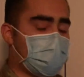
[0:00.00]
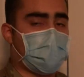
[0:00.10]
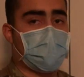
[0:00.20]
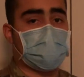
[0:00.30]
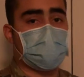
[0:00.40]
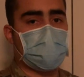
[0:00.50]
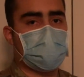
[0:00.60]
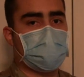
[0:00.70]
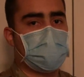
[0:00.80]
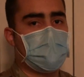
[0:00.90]
on learning.
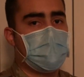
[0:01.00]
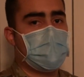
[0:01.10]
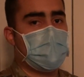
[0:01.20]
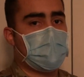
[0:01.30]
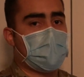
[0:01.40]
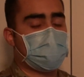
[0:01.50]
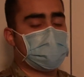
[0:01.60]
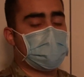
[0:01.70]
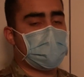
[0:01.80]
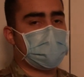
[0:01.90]
After
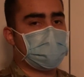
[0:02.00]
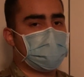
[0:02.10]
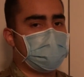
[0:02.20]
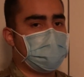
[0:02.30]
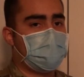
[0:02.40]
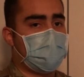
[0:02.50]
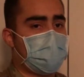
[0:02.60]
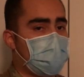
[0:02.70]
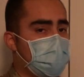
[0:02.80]
that, if you have